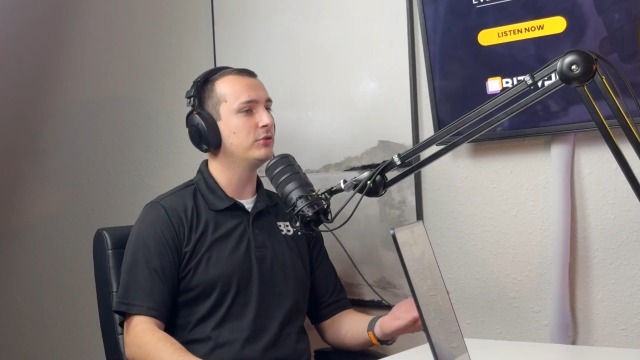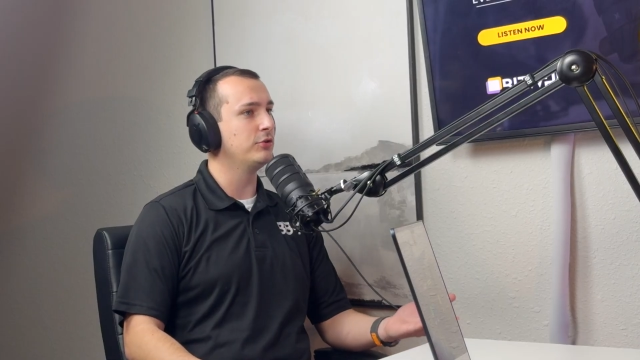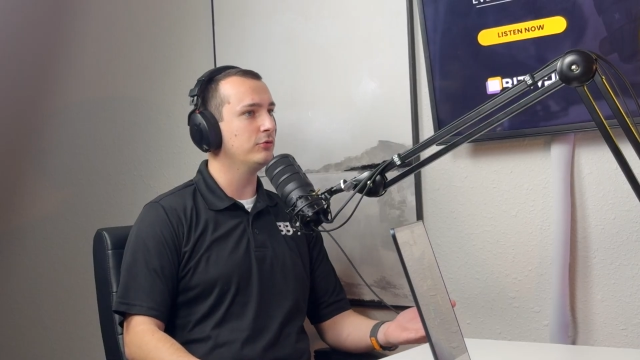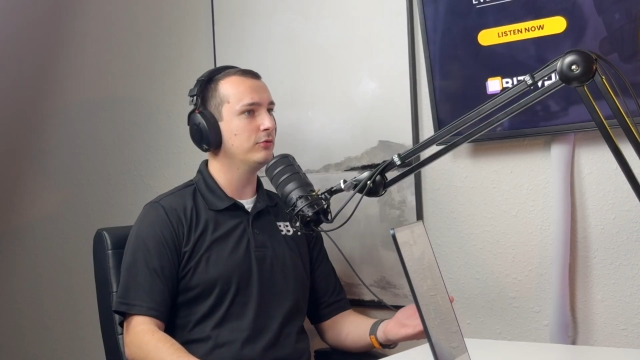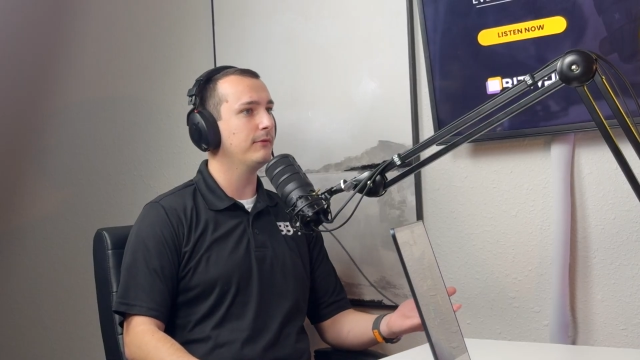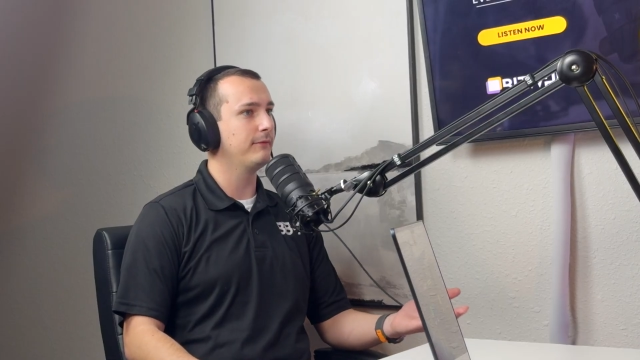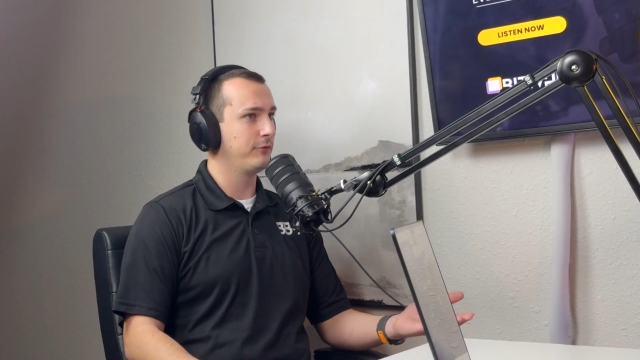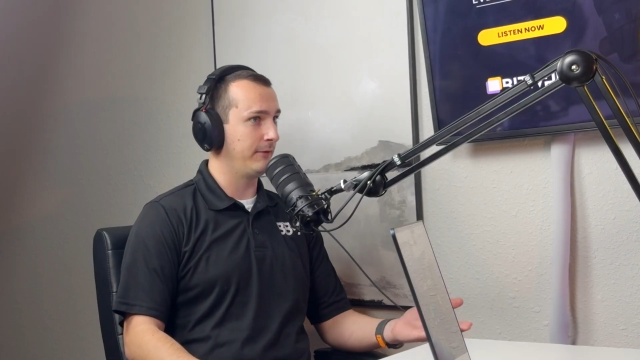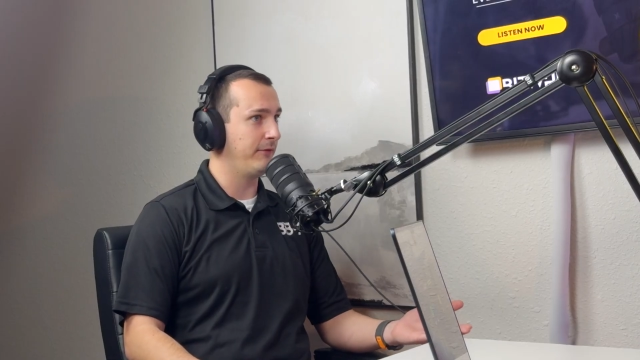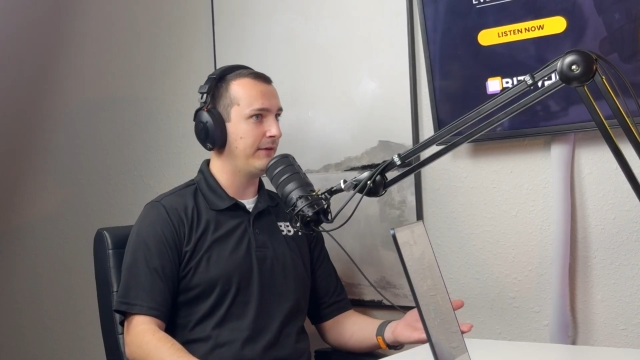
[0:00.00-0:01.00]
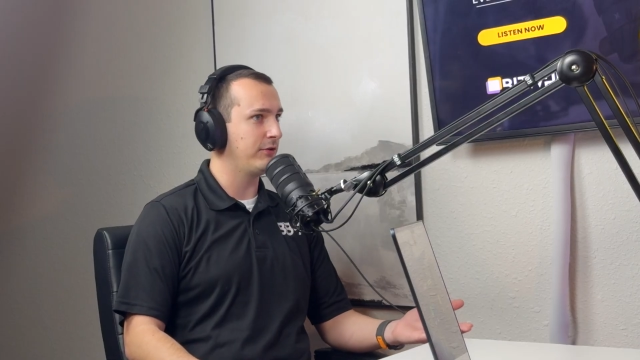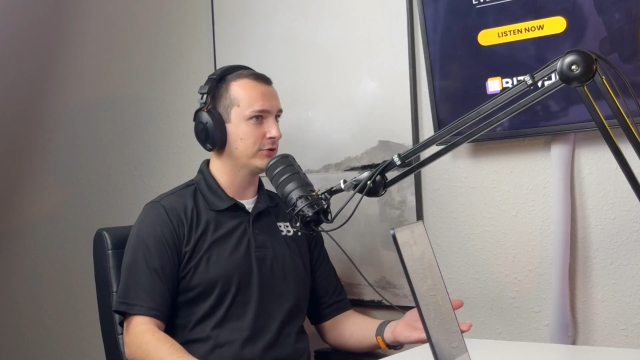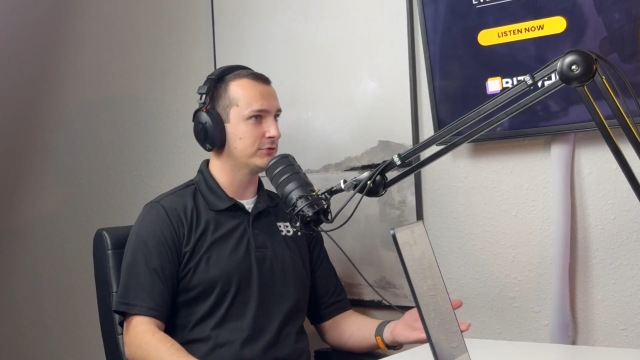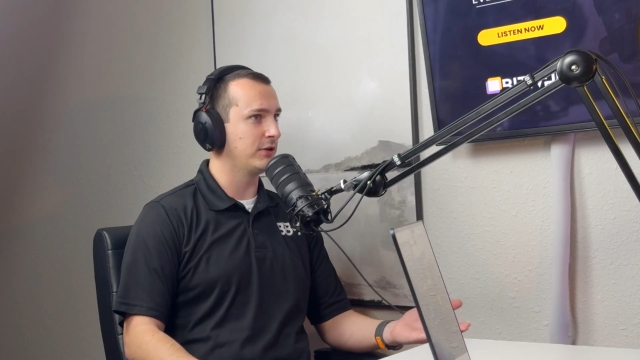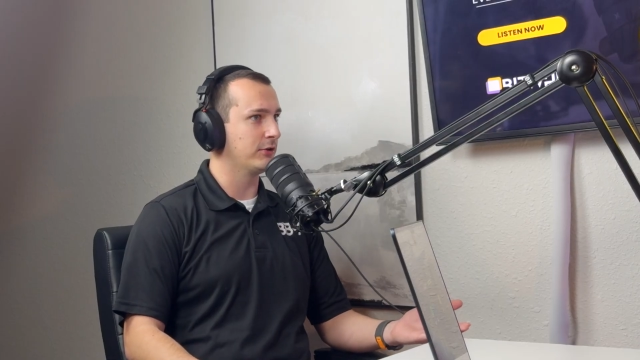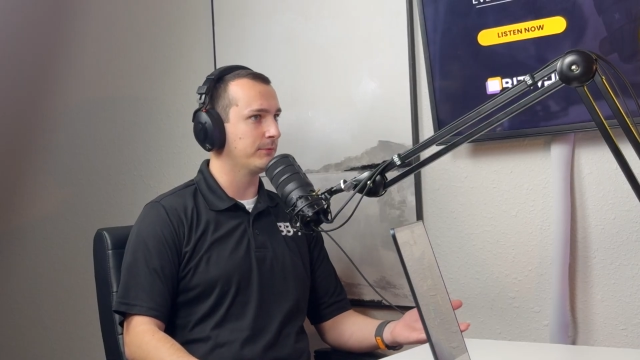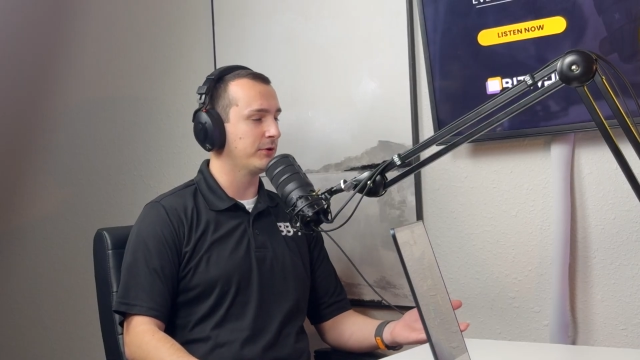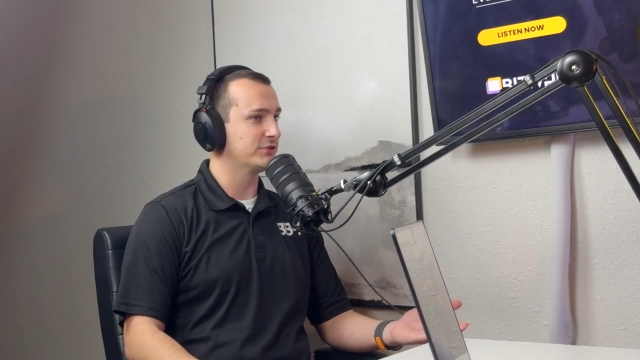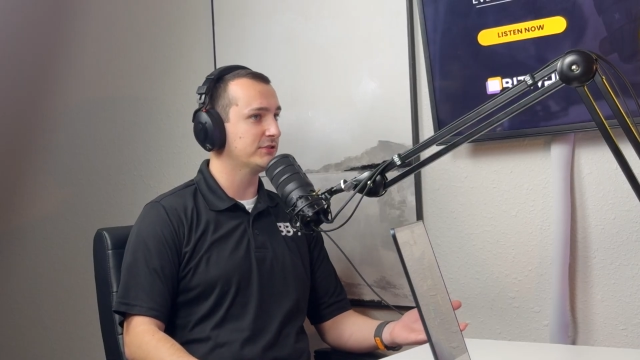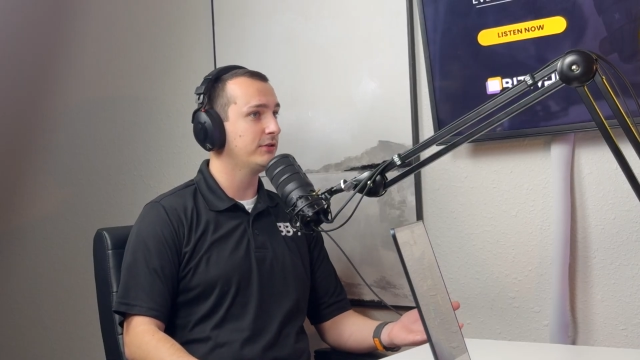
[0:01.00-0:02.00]
Do for the $500
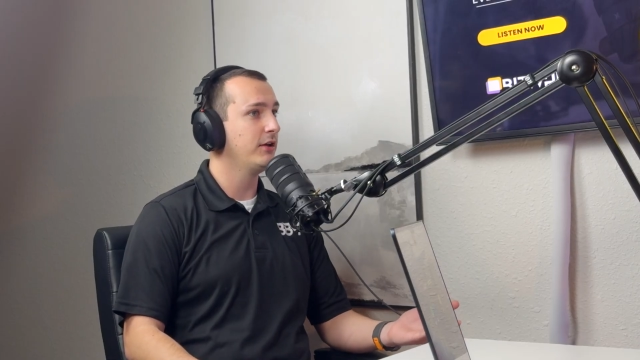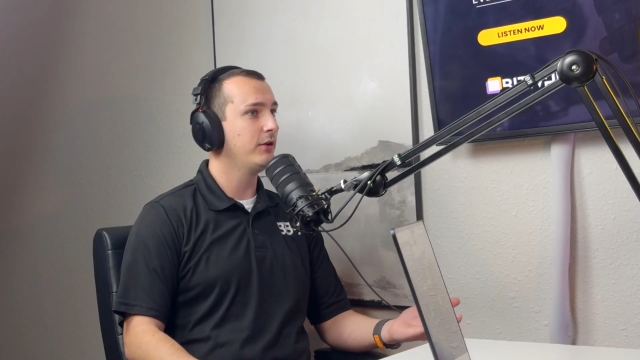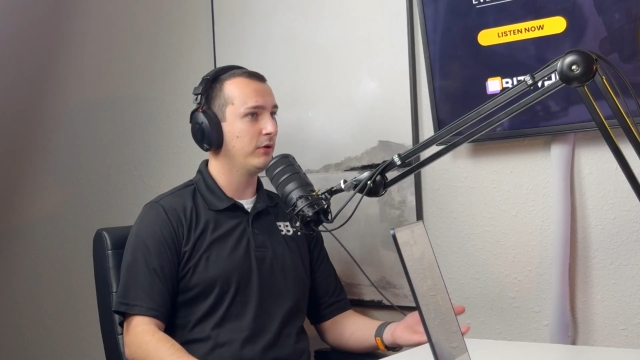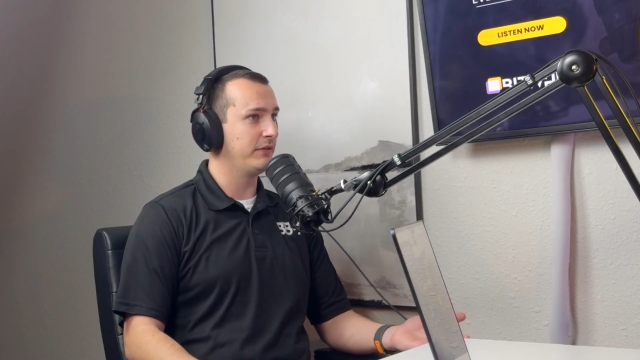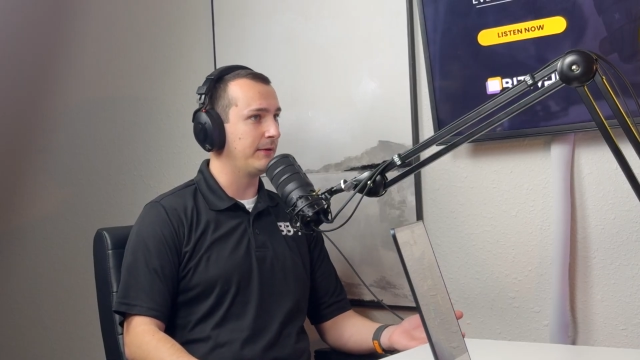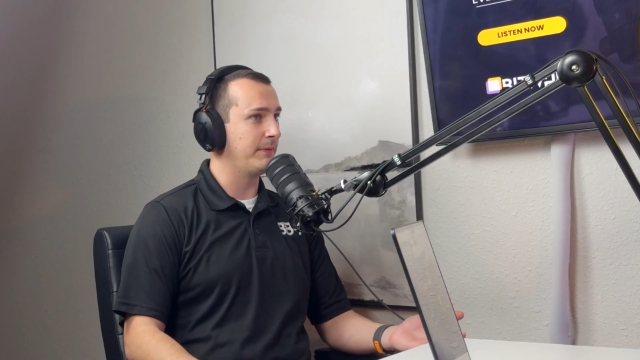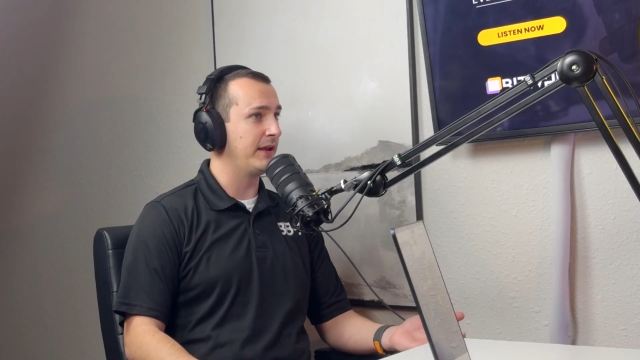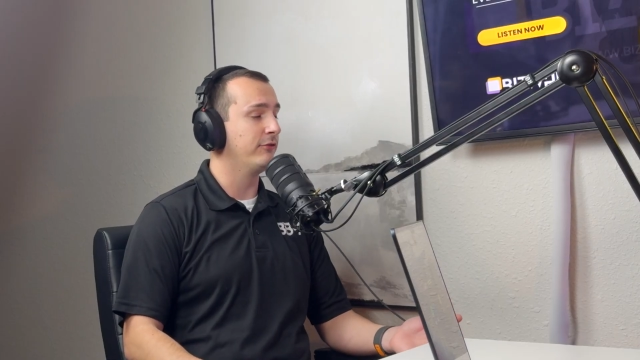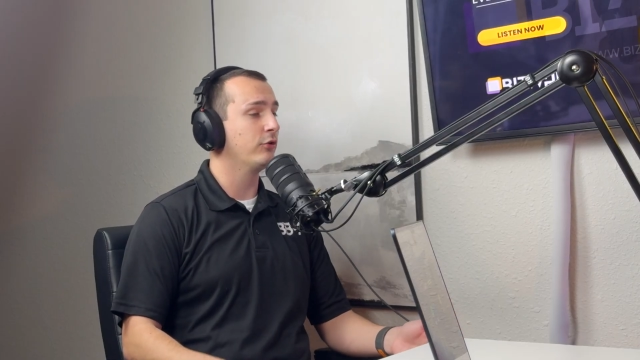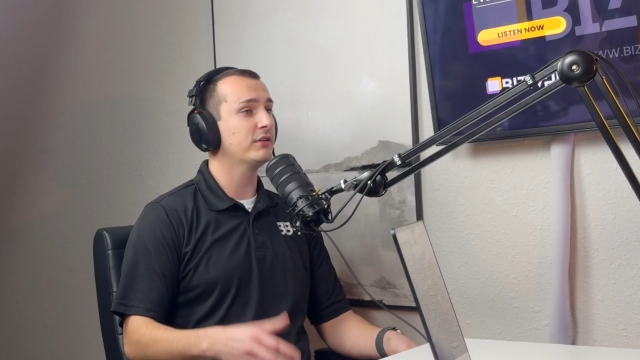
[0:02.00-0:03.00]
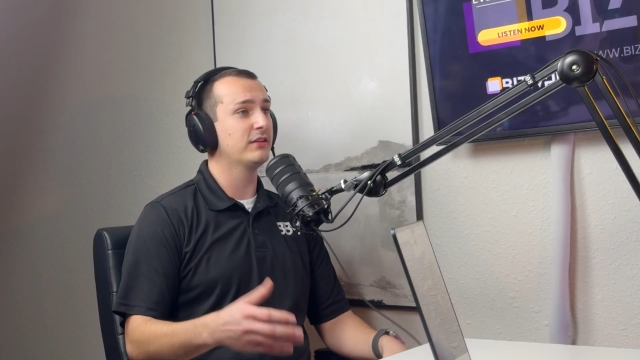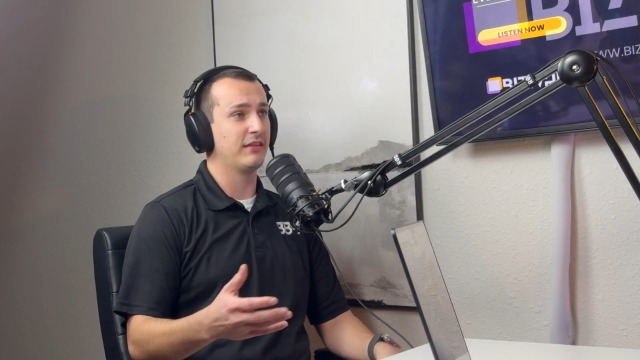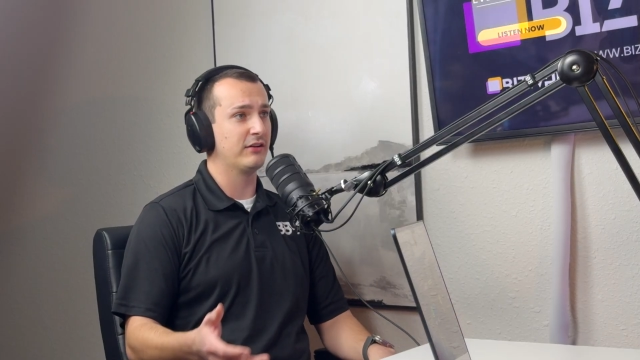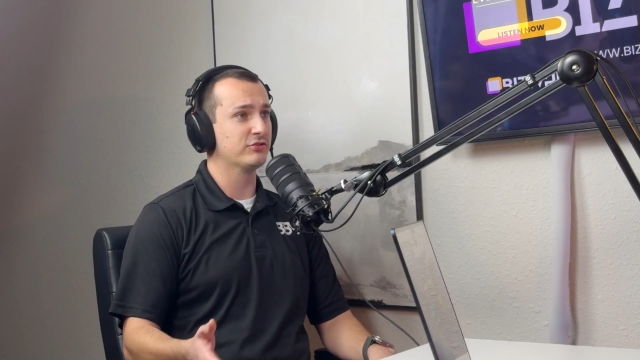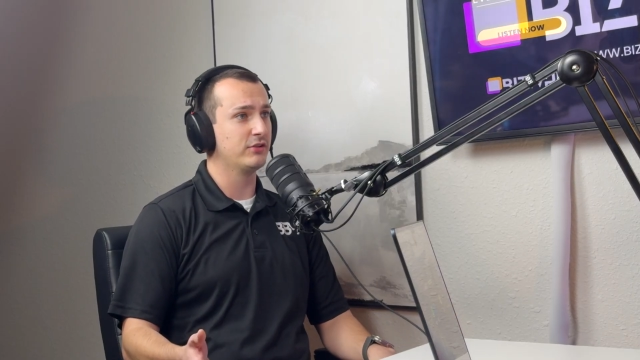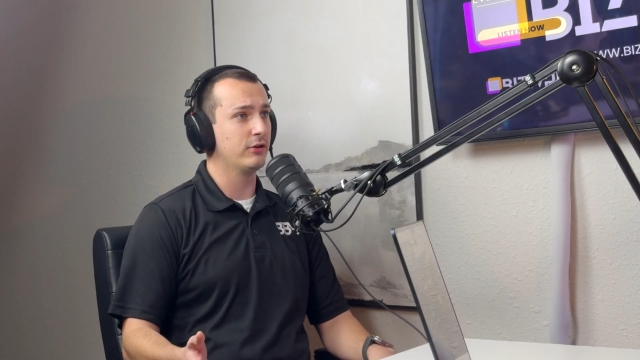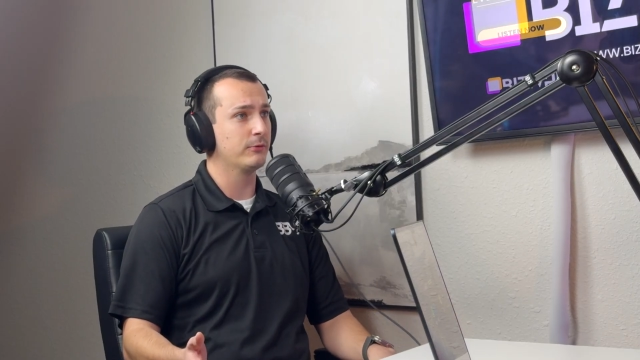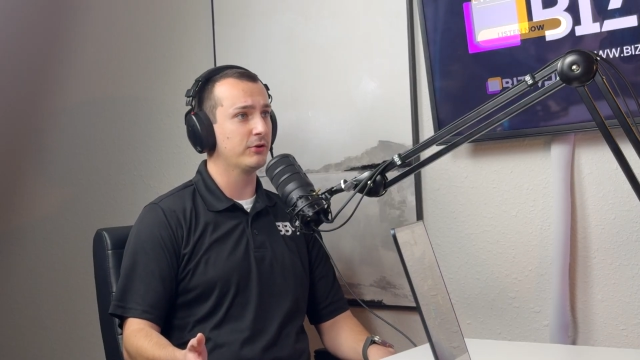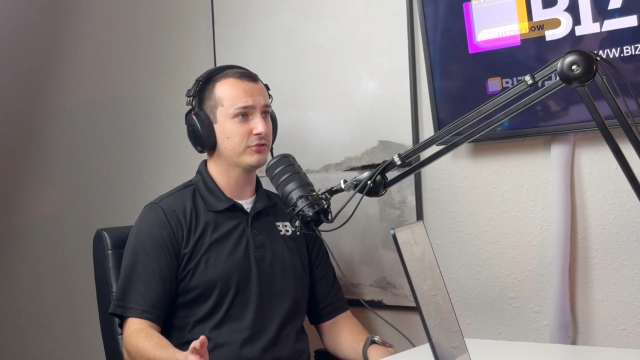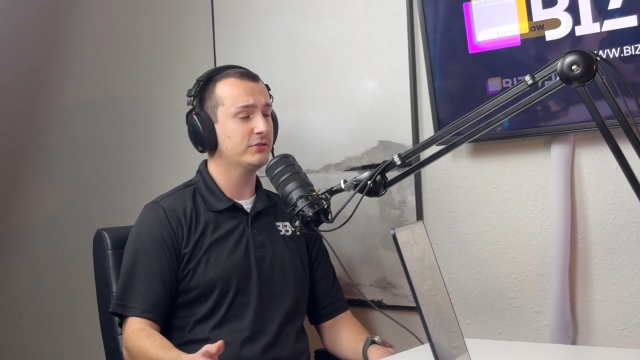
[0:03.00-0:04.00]
person what they paid for, and the $1,000
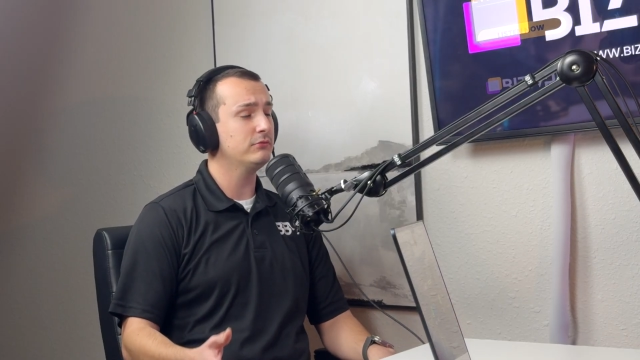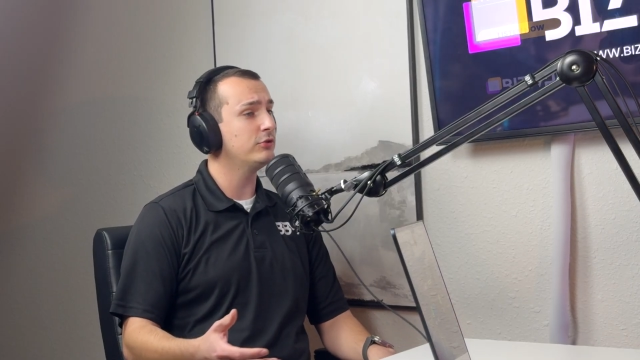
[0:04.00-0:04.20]
person do